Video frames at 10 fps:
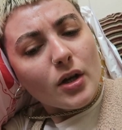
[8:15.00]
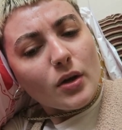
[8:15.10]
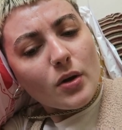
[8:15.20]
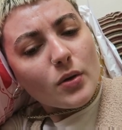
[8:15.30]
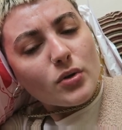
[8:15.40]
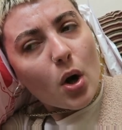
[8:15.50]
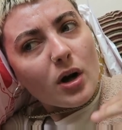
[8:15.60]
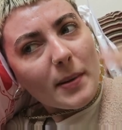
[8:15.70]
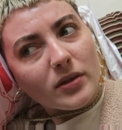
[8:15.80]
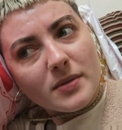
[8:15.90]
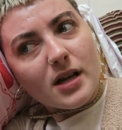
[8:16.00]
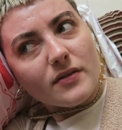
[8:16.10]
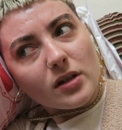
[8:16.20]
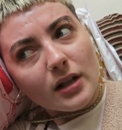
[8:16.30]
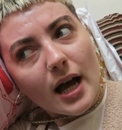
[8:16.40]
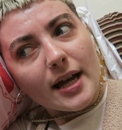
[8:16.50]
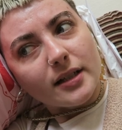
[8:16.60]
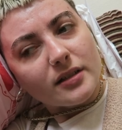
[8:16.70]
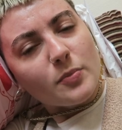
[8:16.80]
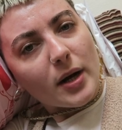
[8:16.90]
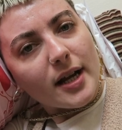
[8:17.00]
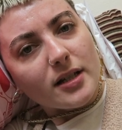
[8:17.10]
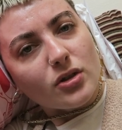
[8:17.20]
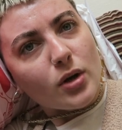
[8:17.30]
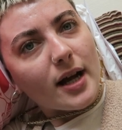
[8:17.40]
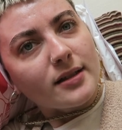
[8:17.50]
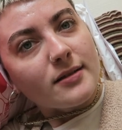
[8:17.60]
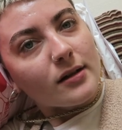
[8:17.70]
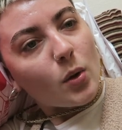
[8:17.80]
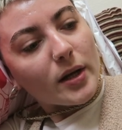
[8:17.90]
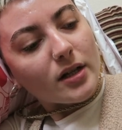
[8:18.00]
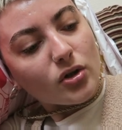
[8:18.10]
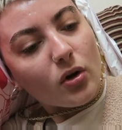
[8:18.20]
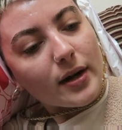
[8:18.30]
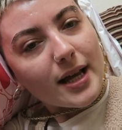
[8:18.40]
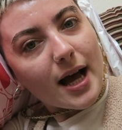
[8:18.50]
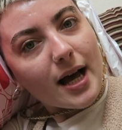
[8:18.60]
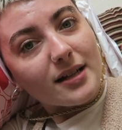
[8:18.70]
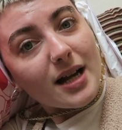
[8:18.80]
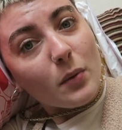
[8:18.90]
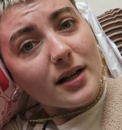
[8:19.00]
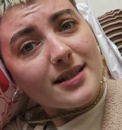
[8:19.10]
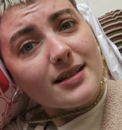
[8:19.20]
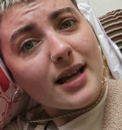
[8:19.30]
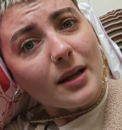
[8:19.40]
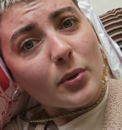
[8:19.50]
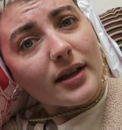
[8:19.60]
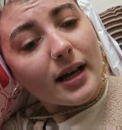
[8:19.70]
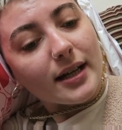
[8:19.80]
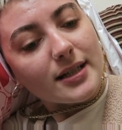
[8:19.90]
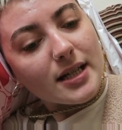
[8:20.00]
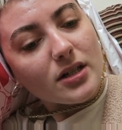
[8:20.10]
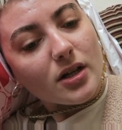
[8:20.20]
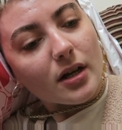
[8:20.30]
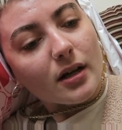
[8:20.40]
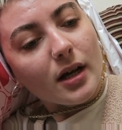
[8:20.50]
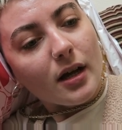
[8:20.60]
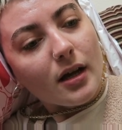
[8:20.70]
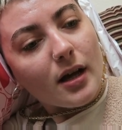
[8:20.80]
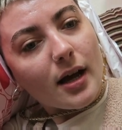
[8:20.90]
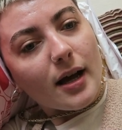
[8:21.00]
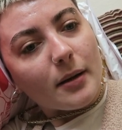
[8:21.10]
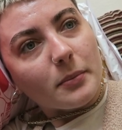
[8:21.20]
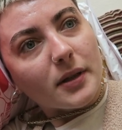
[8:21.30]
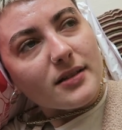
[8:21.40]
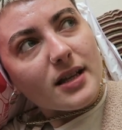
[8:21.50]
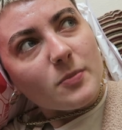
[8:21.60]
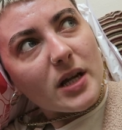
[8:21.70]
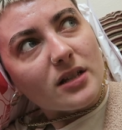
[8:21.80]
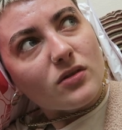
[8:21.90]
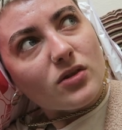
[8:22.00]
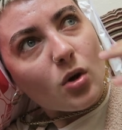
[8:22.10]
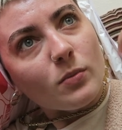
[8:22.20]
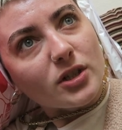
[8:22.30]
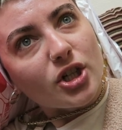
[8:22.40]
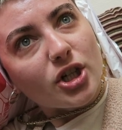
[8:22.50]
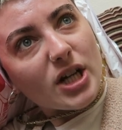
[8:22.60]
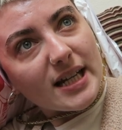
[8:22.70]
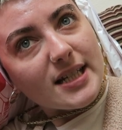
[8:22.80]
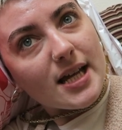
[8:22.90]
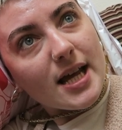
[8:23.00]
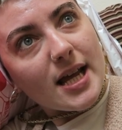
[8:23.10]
who talk about themselves online and spread trans and queer joy. And I wanted to celebrate that in a t-shirt um, because there's been so much shit